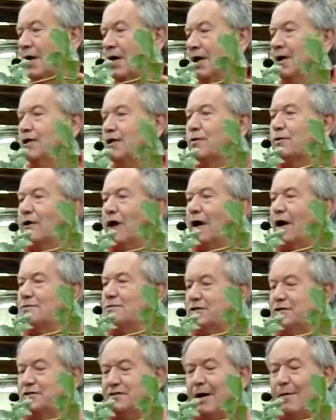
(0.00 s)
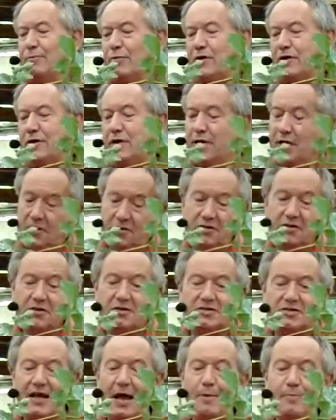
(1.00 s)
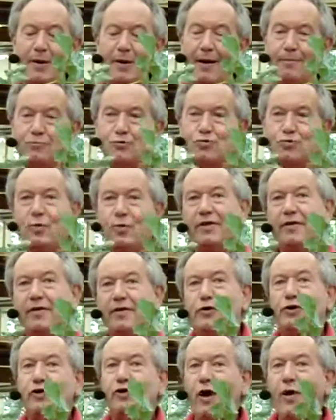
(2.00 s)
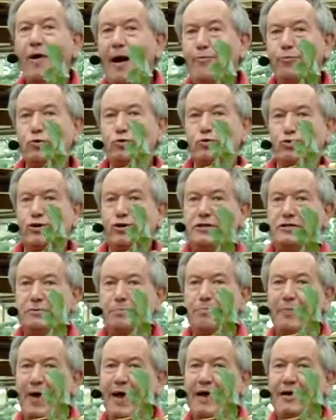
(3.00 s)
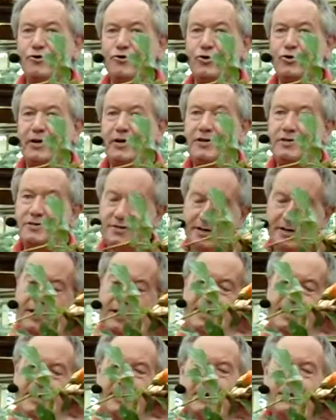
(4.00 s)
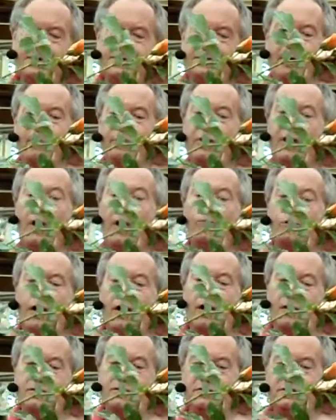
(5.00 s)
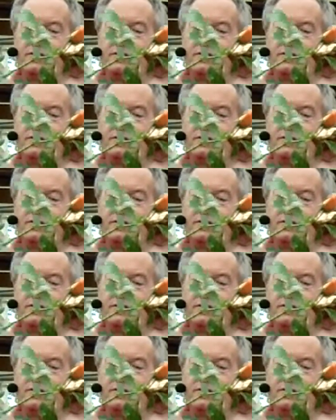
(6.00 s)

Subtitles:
You go to and the same happens with if you grow apple trees and pear trees. Some of the old gardens